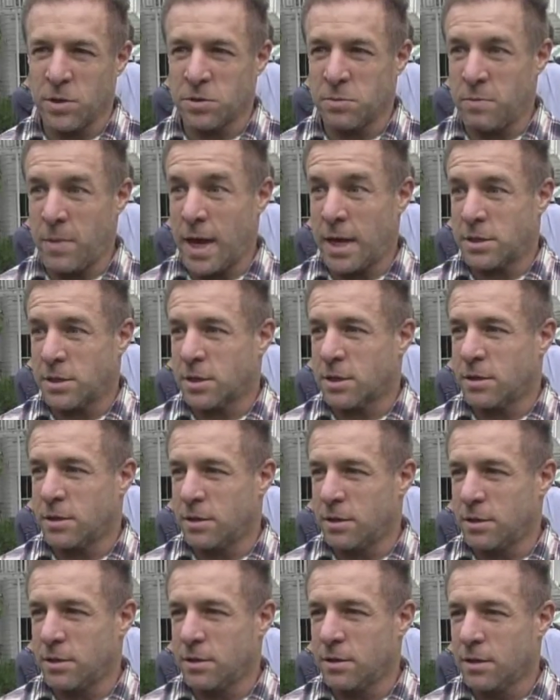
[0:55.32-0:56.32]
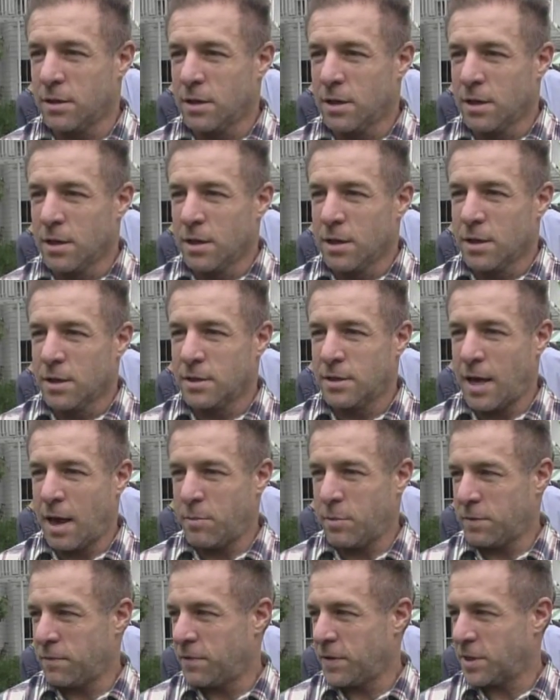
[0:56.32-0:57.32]
the most magical
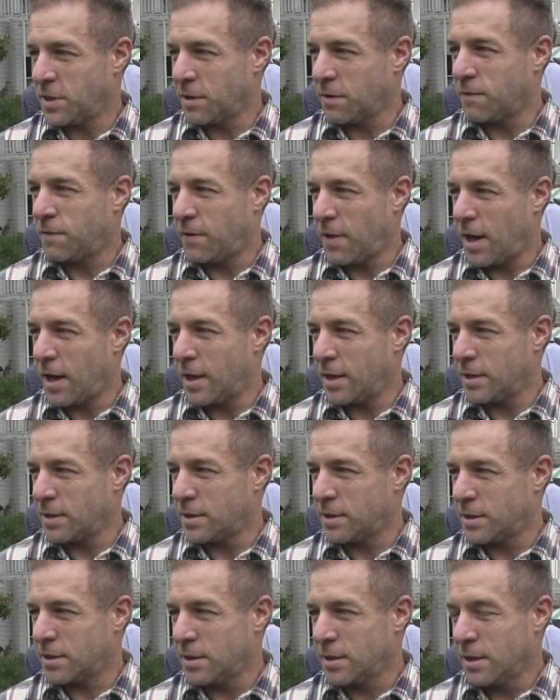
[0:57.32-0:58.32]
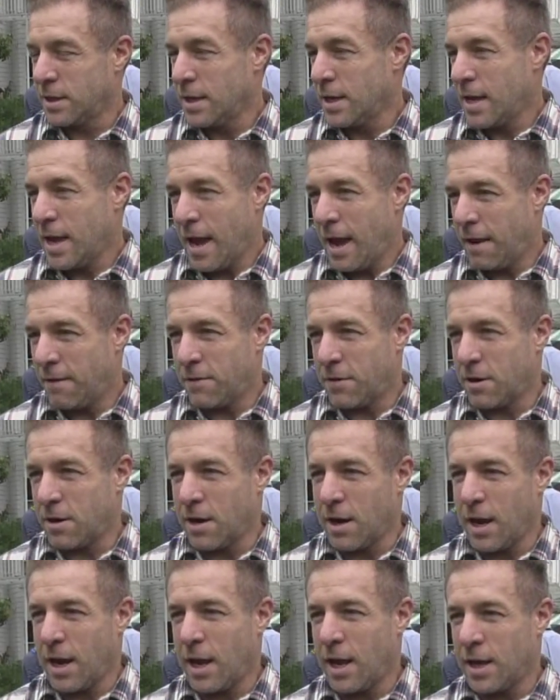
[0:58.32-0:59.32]
salmon fishing flies
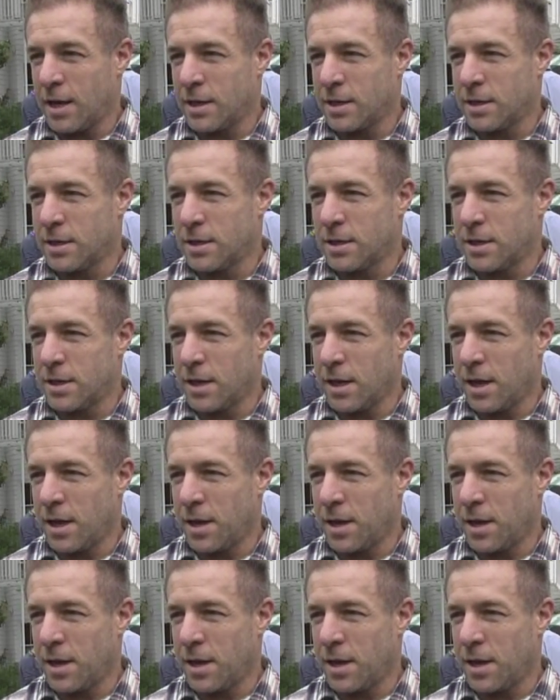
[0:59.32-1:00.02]
ever. And